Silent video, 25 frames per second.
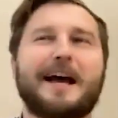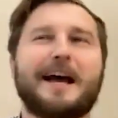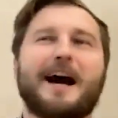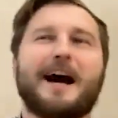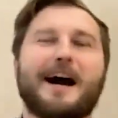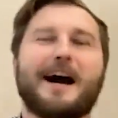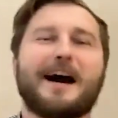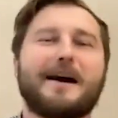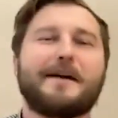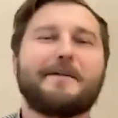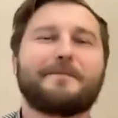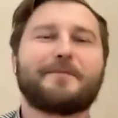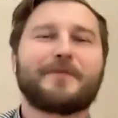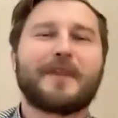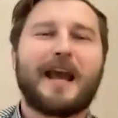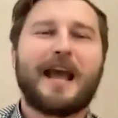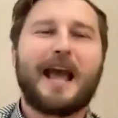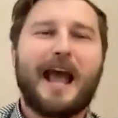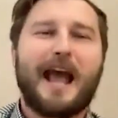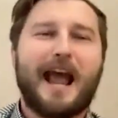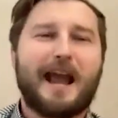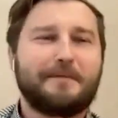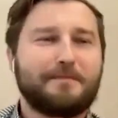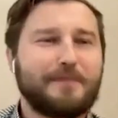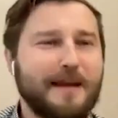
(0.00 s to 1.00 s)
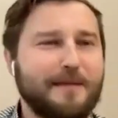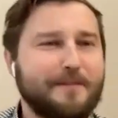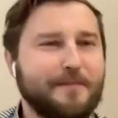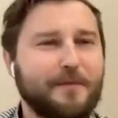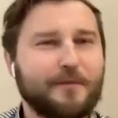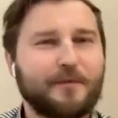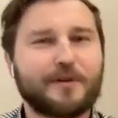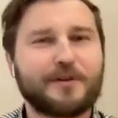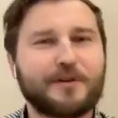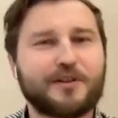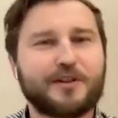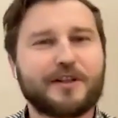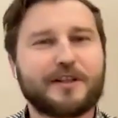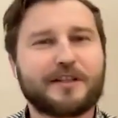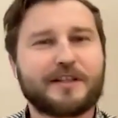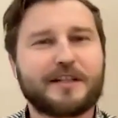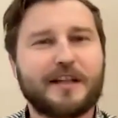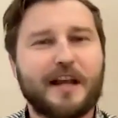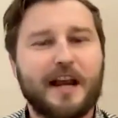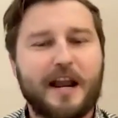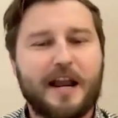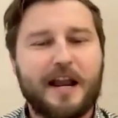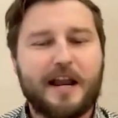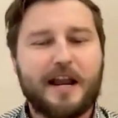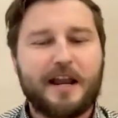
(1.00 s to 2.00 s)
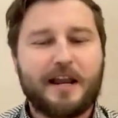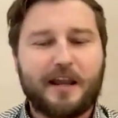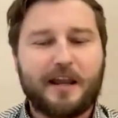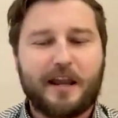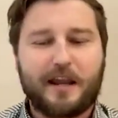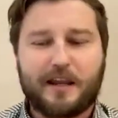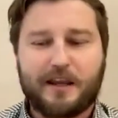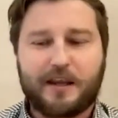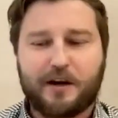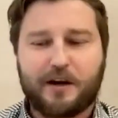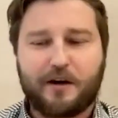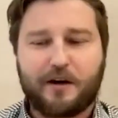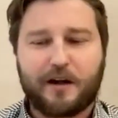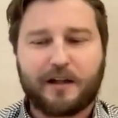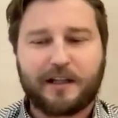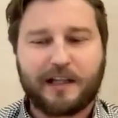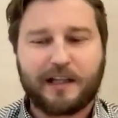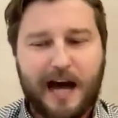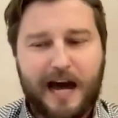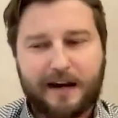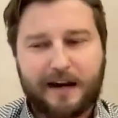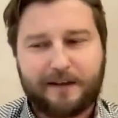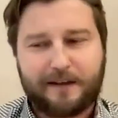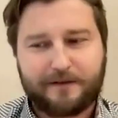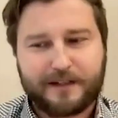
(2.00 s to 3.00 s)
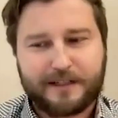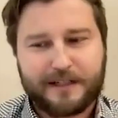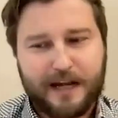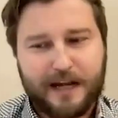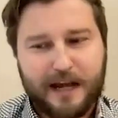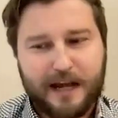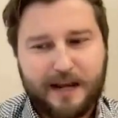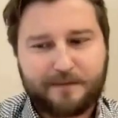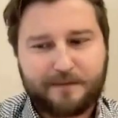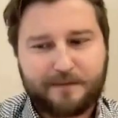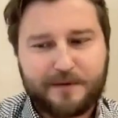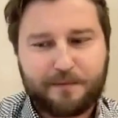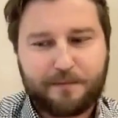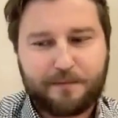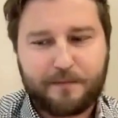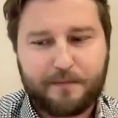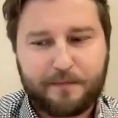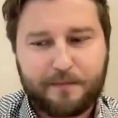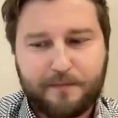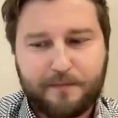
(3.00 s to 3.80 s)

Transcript: Um, and people were just, you know, a lot of the times,